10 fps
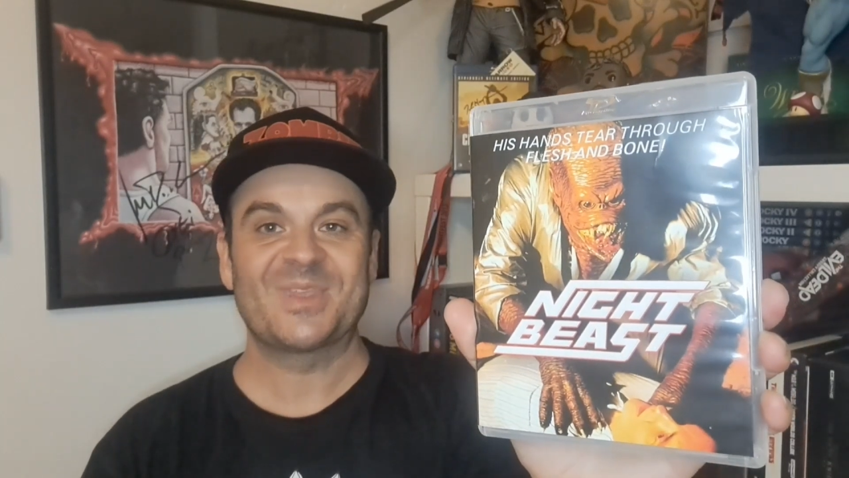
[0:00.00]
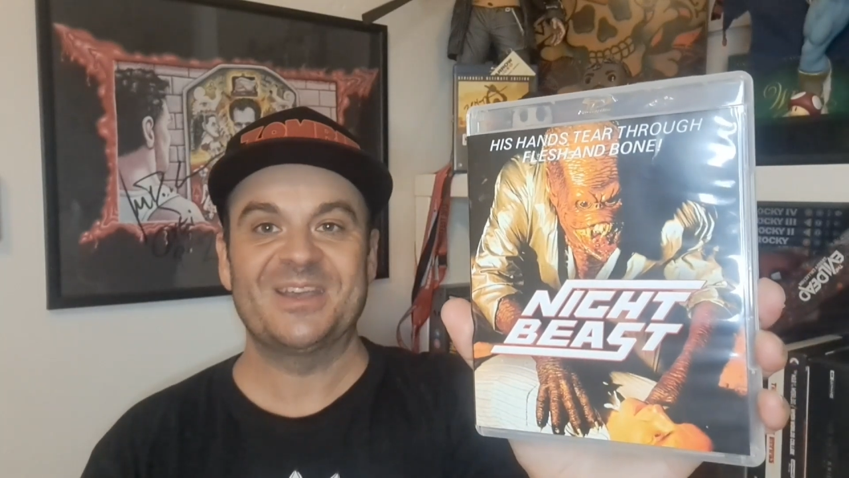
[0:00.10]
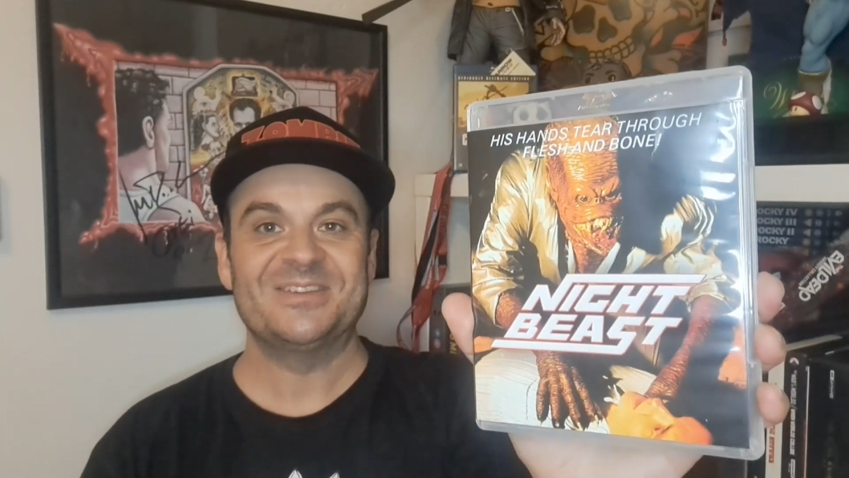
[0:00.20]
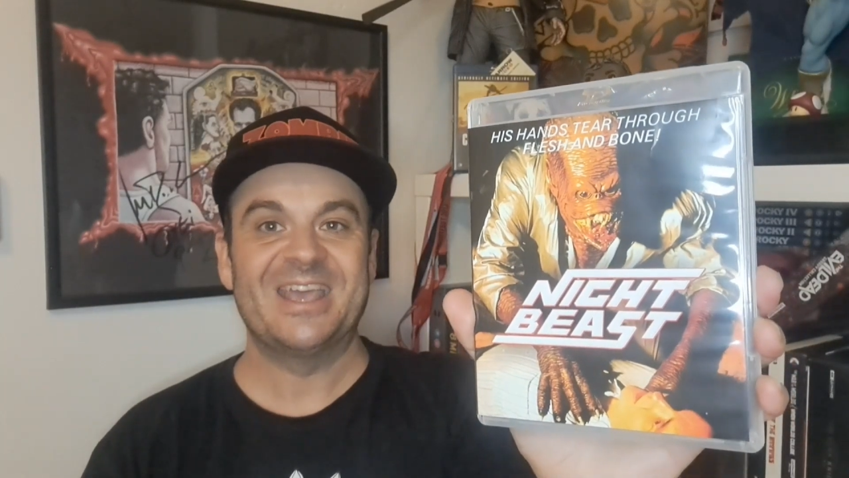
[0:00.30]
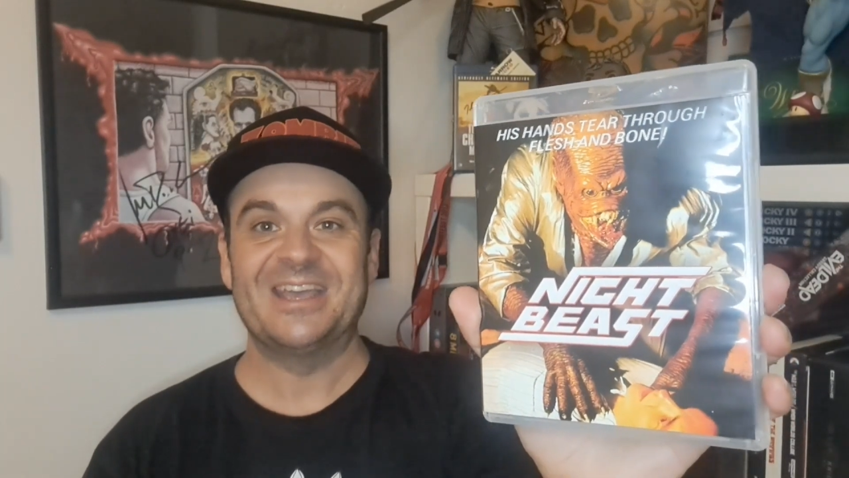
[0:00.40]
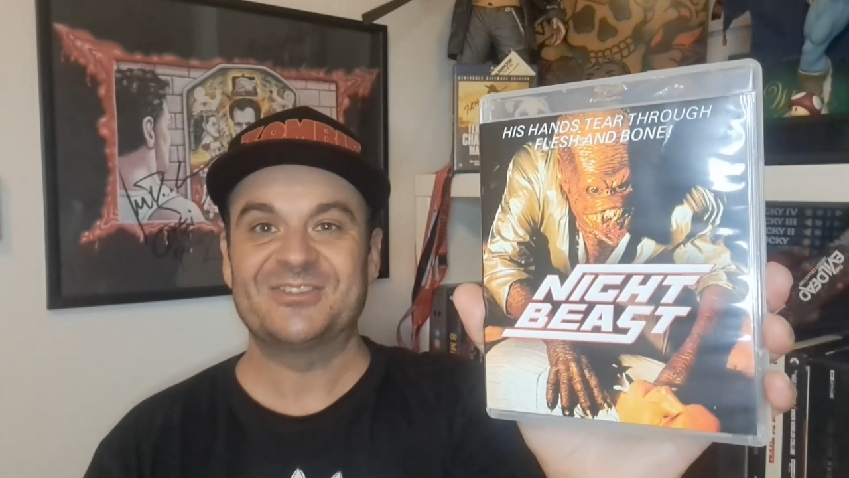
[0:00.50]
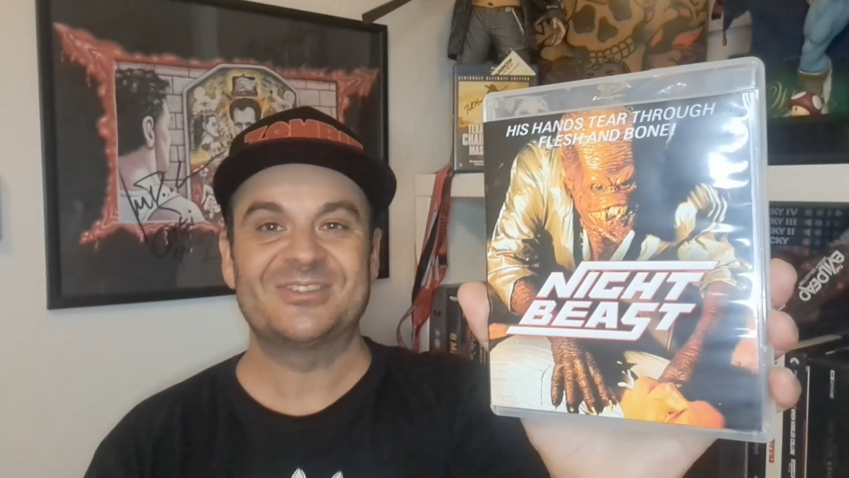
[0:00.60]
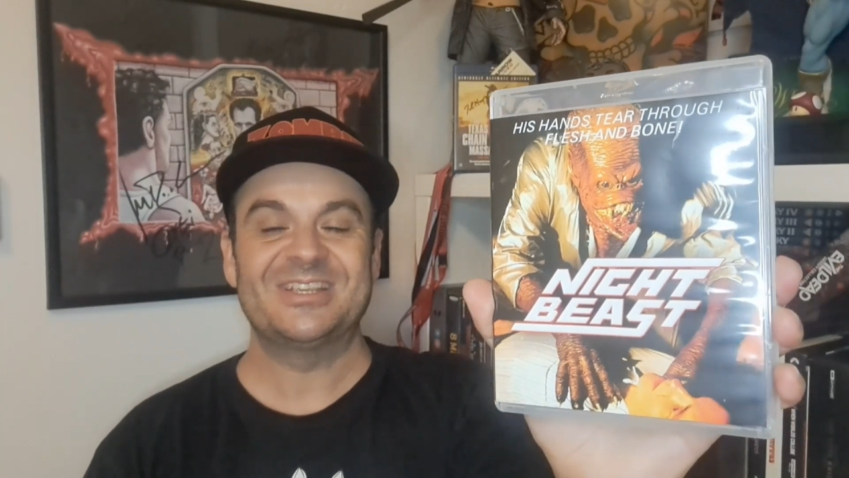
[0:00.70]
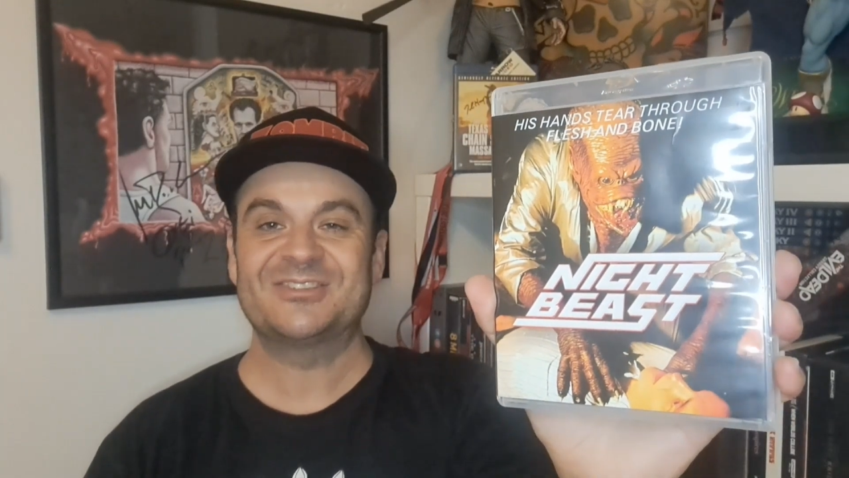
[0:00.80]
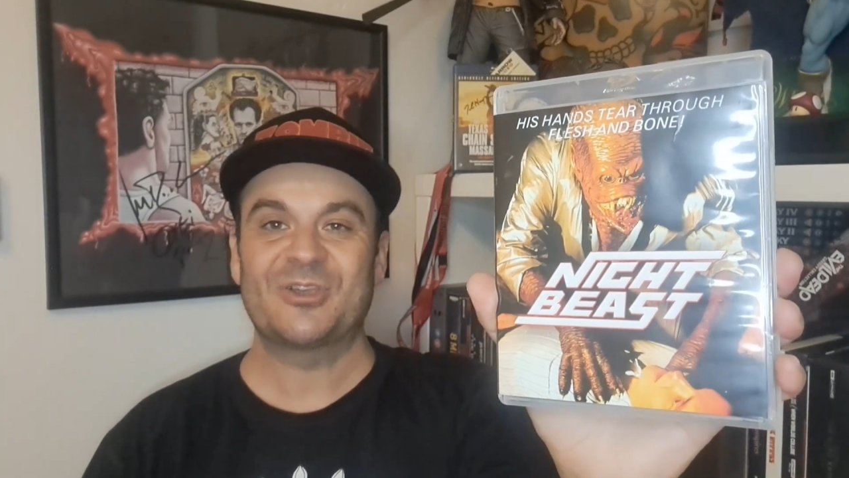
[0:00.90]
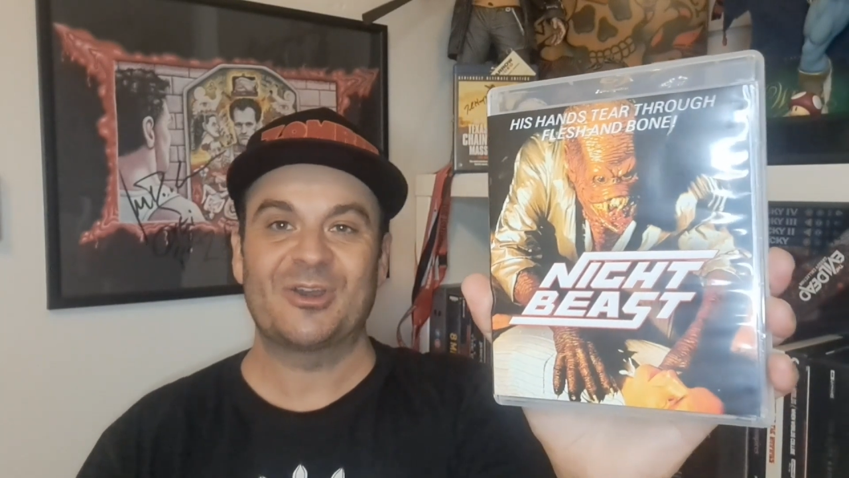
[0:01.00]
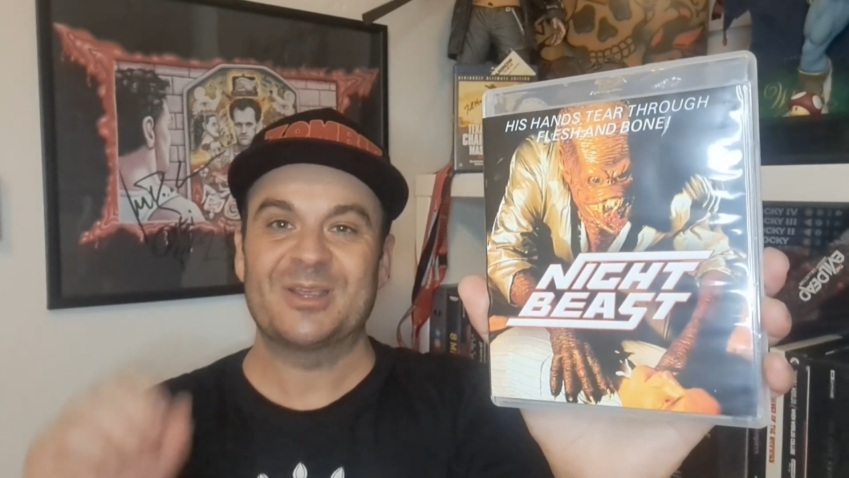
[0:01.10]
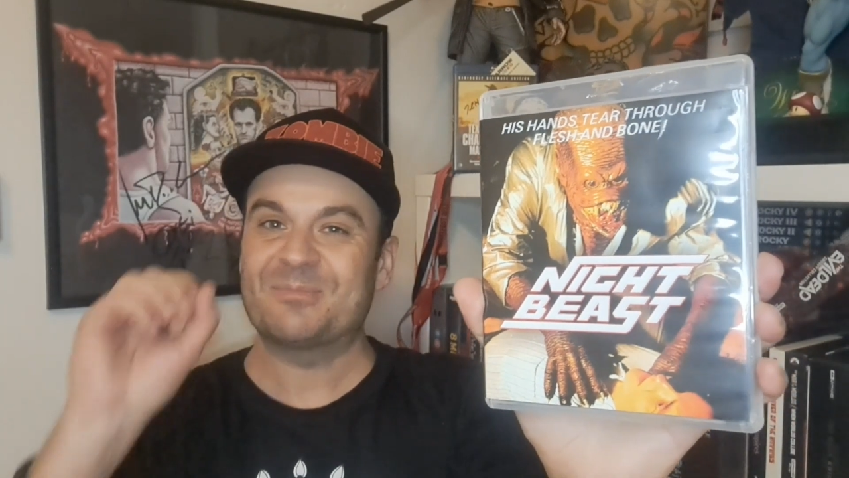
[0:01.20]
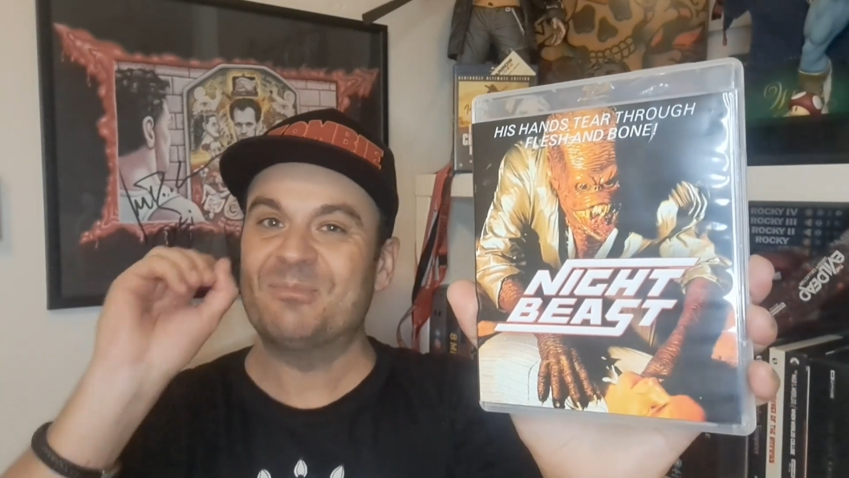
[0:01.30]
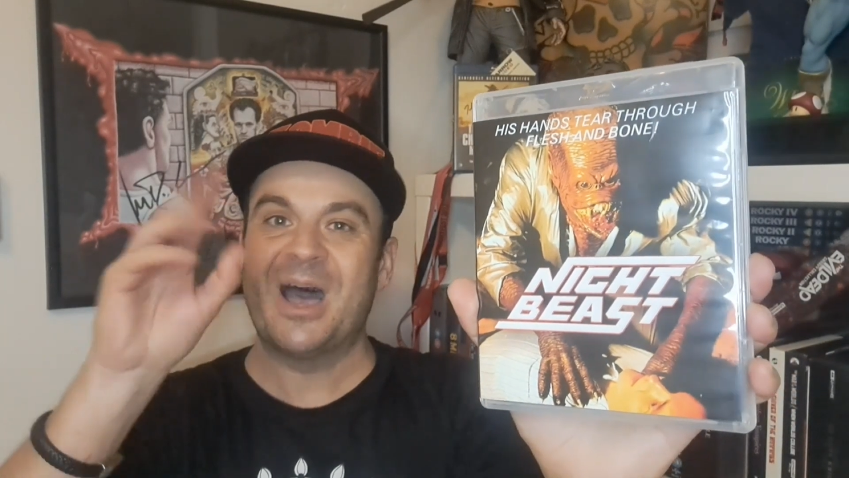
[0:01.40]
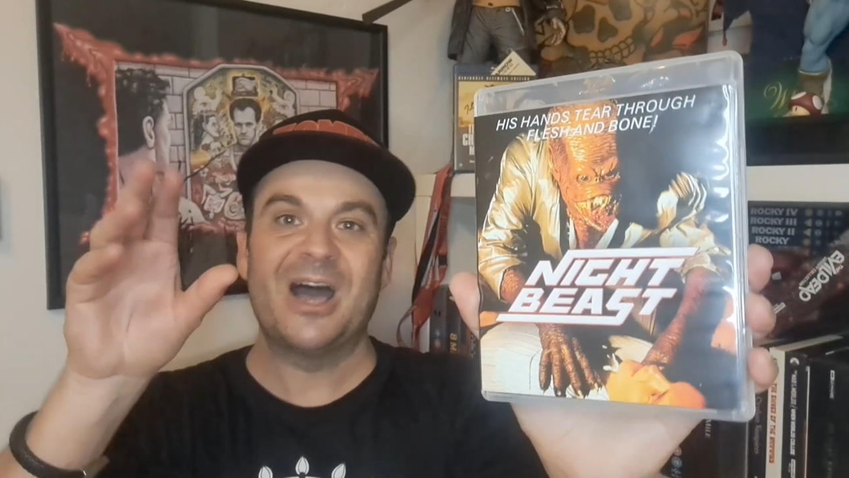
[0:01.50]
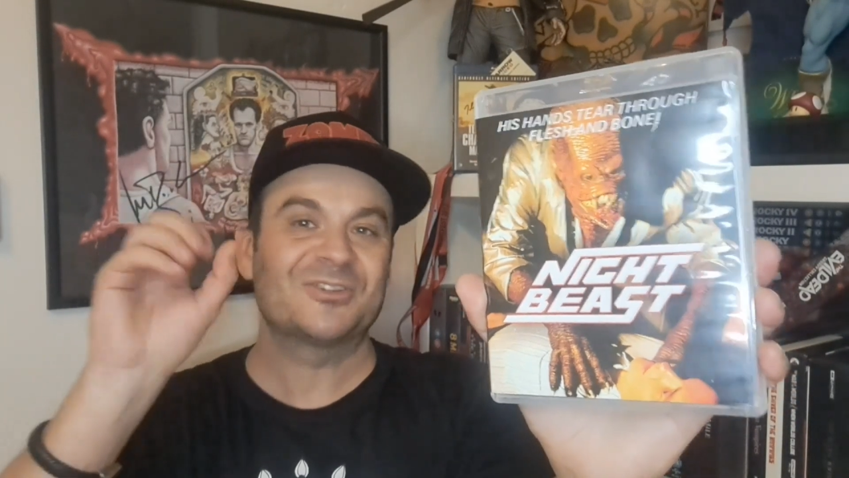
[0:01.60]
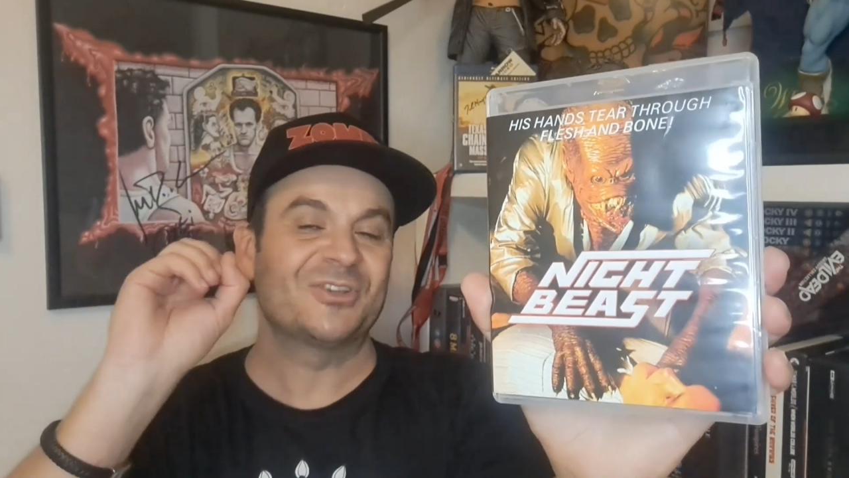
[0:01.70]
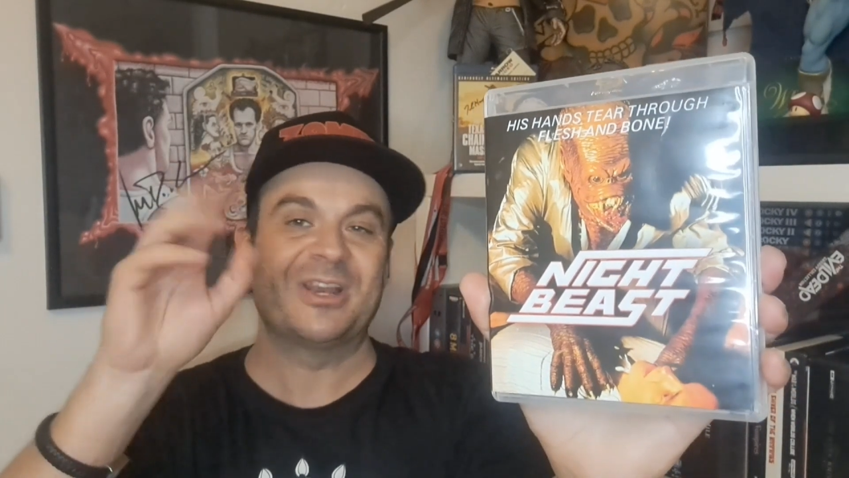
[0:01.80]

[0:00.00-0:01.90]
And yeah, it's got like marks on it,